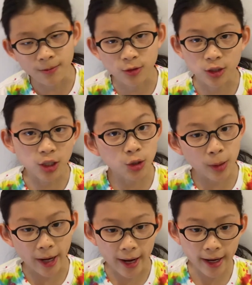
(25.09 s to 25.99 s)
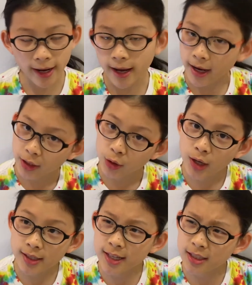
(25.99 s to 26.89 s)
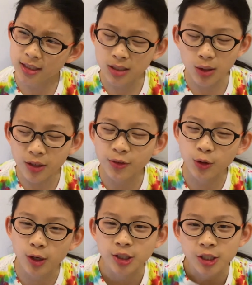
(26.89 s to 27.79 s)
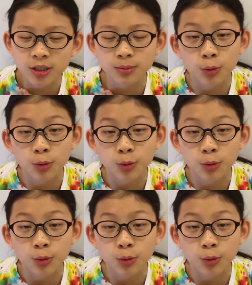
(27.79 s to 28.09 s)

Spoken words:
for a Q&A, and you guys asked quite a few questions,